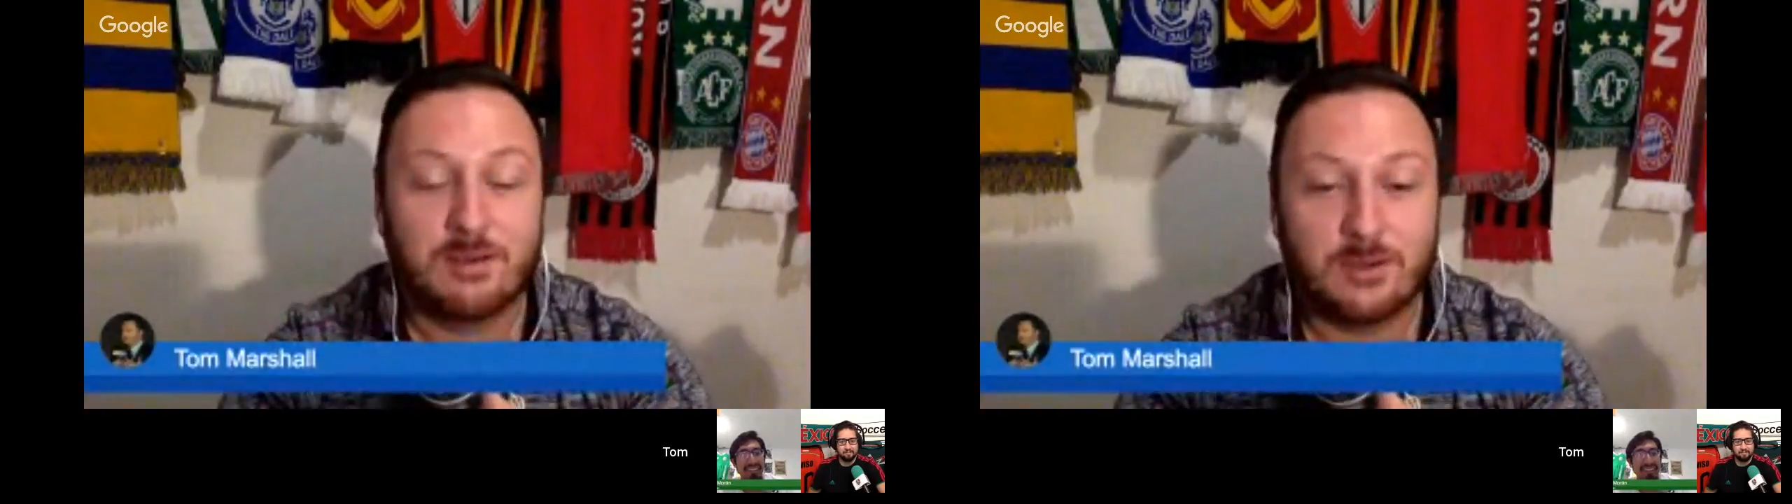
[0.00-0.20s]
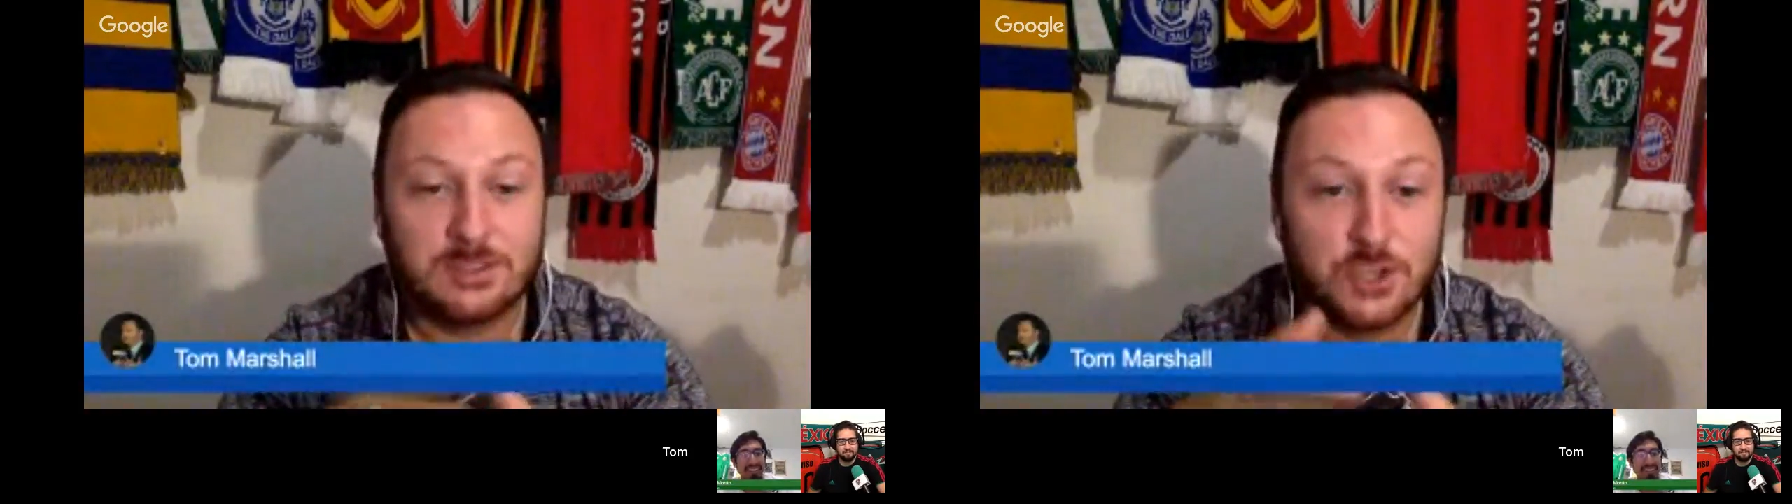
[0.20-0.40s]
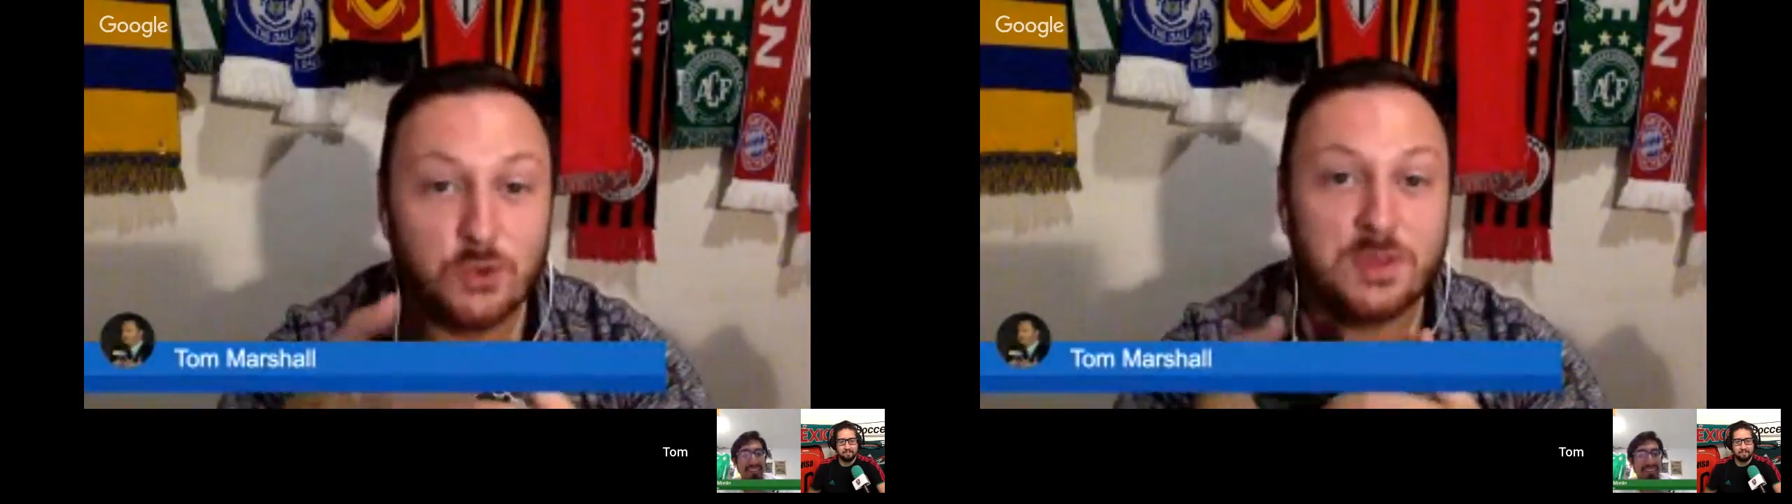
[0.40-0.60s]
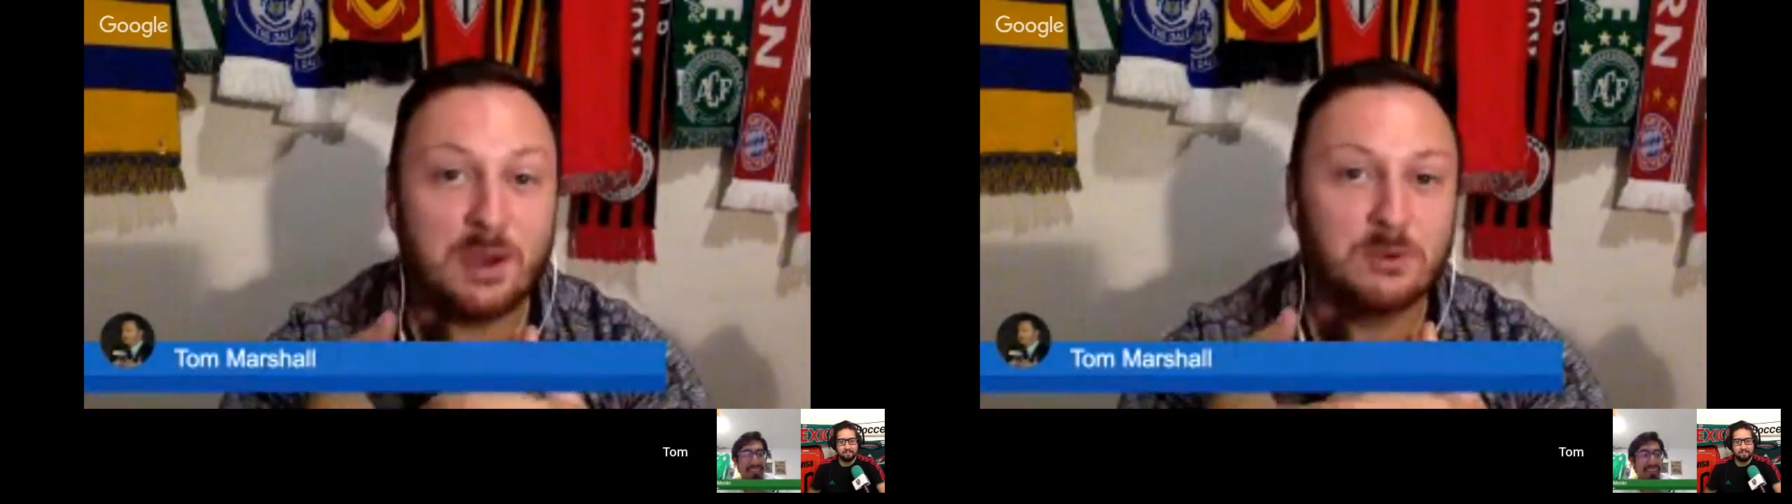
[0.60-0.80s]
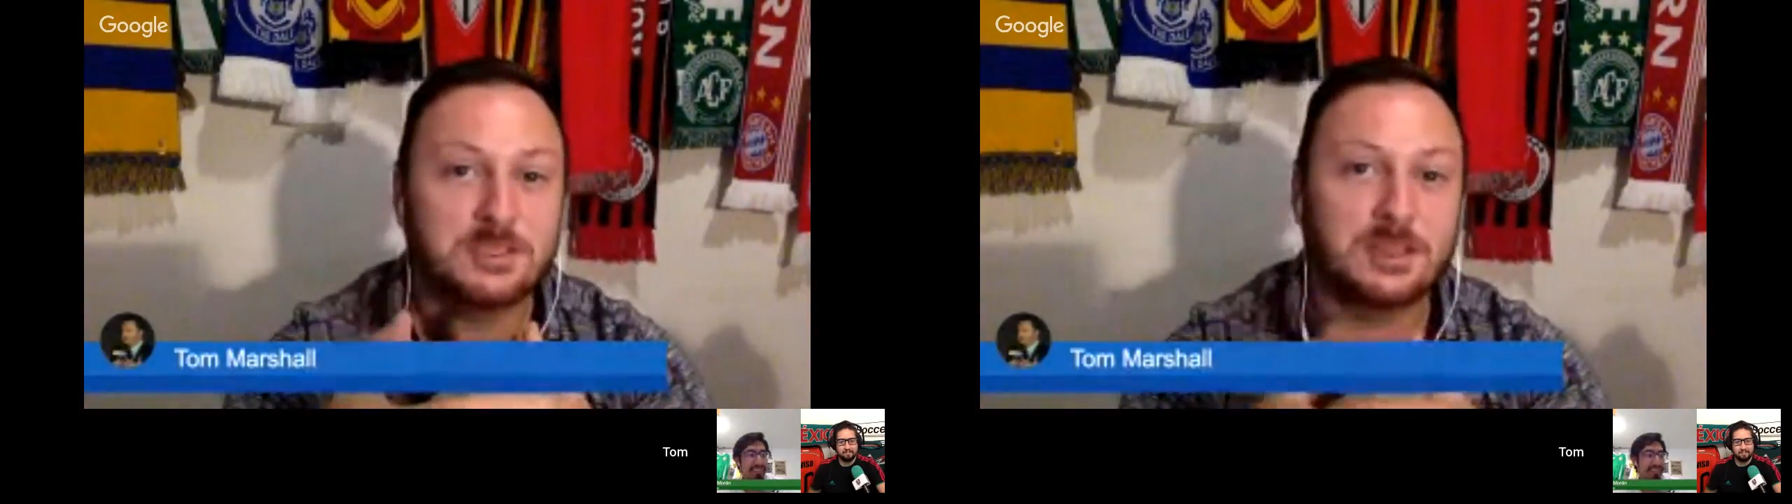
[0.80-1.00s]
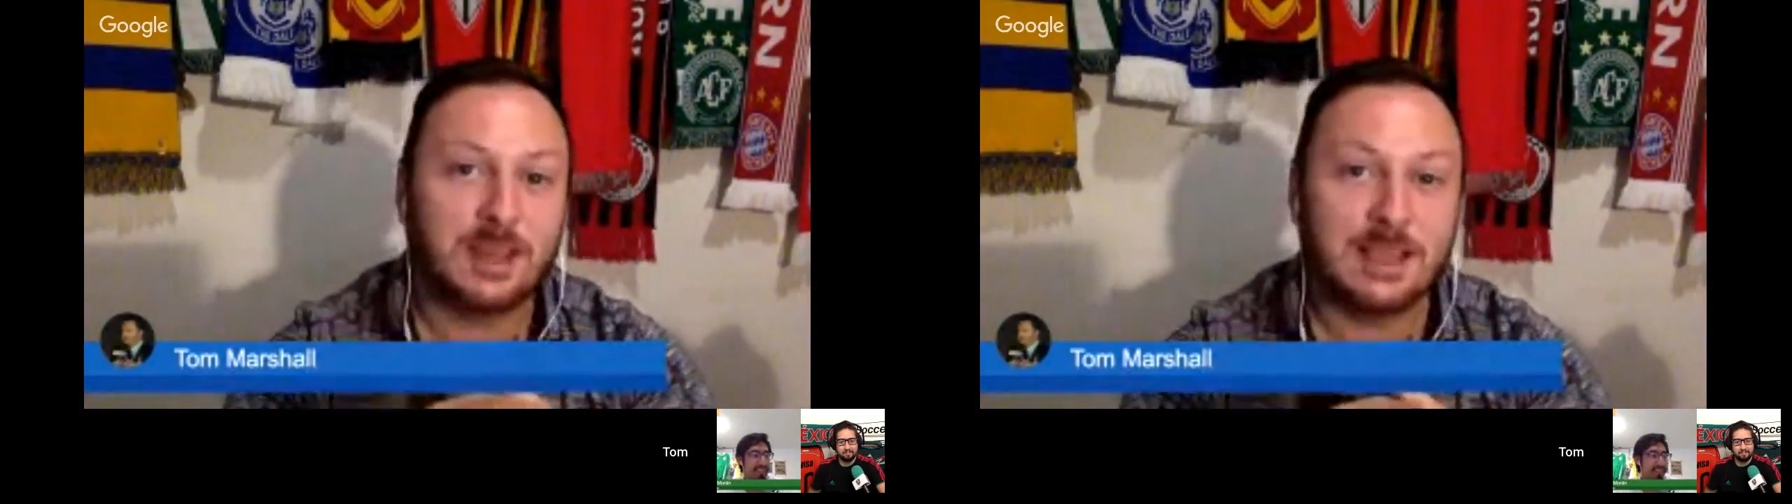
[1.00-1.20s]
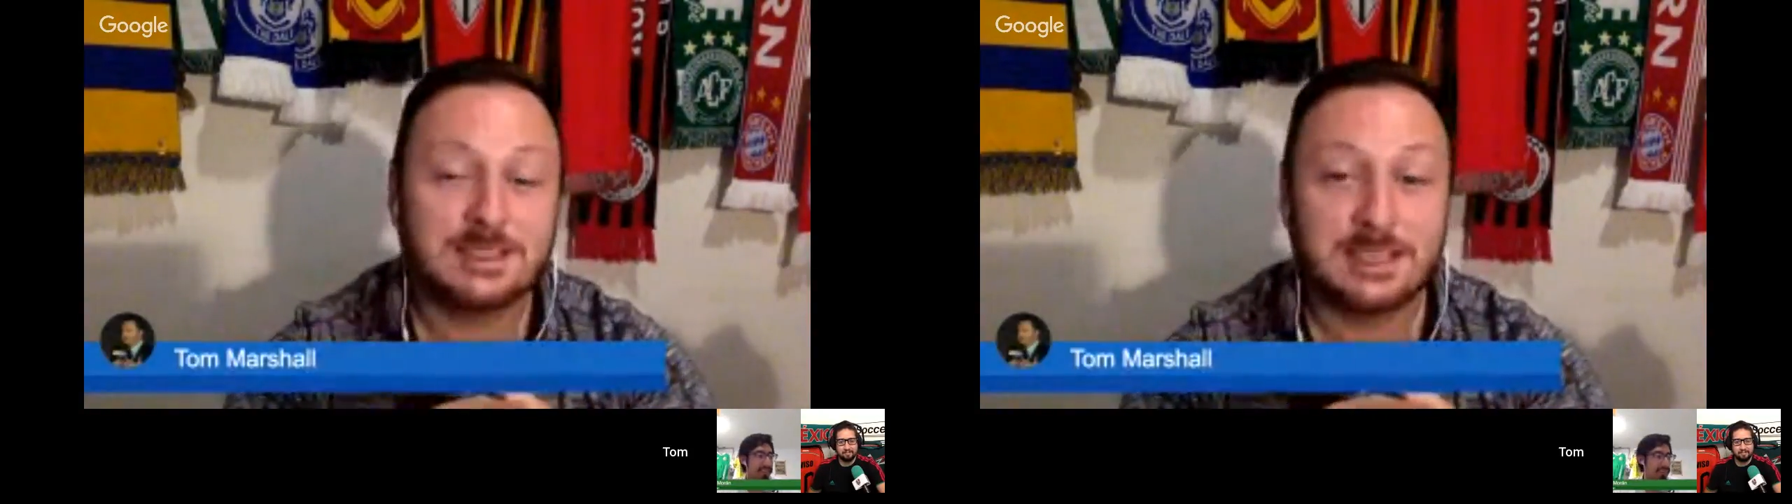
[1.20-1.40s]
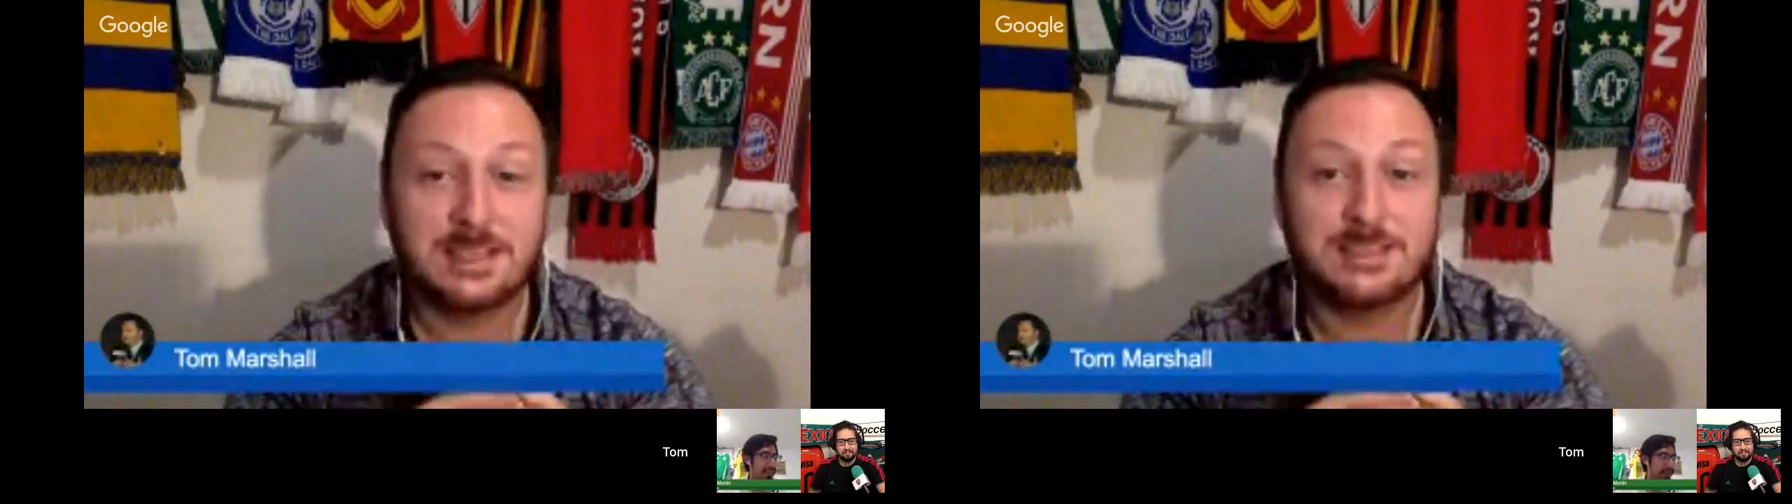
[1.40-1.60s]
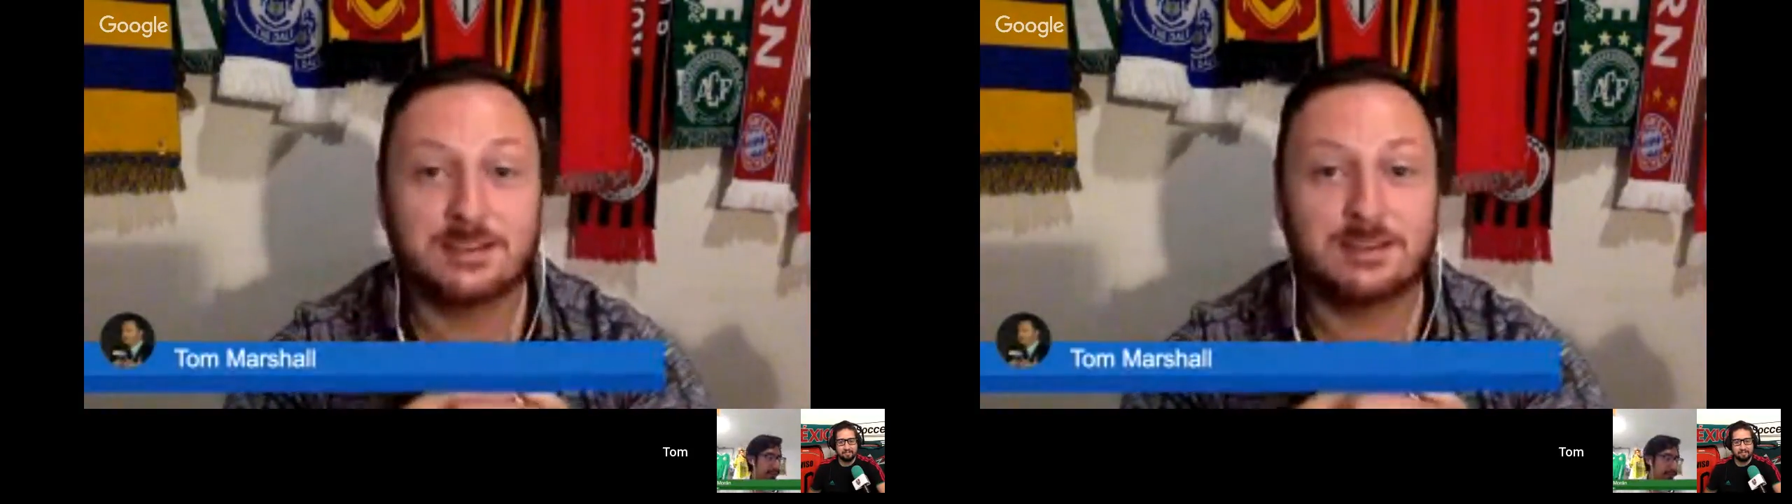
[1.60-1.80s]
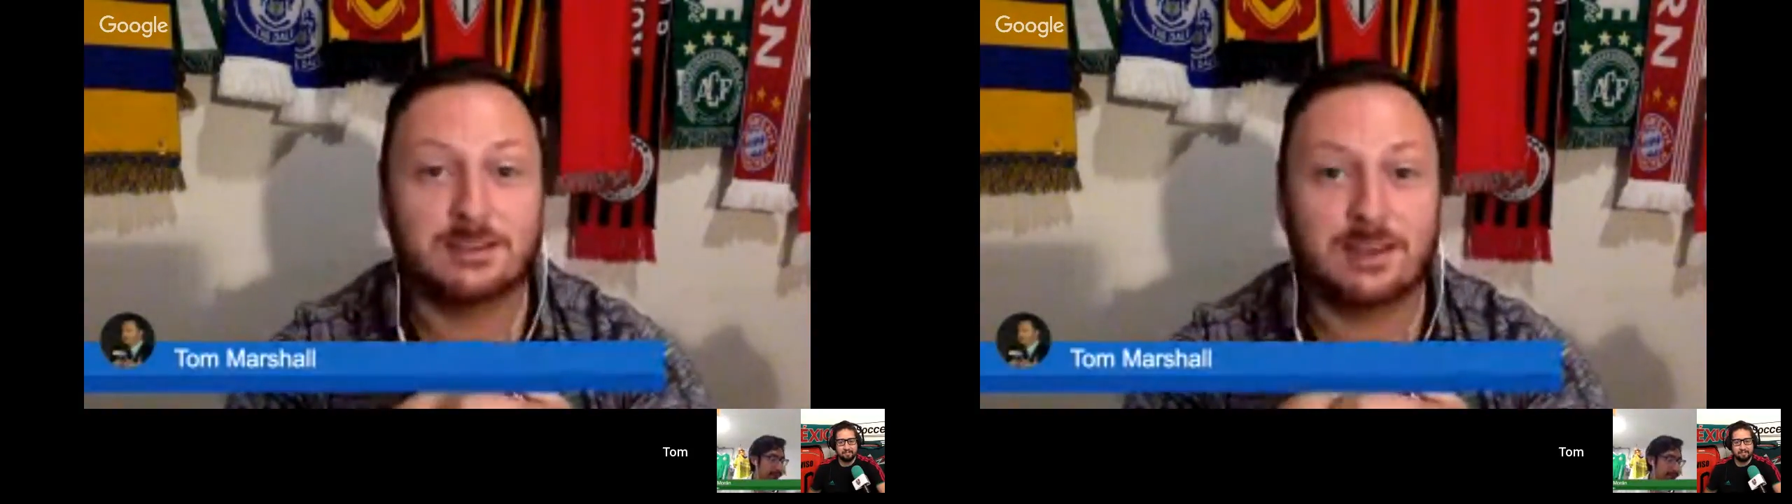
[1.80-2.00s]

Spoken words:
around 2,000 last season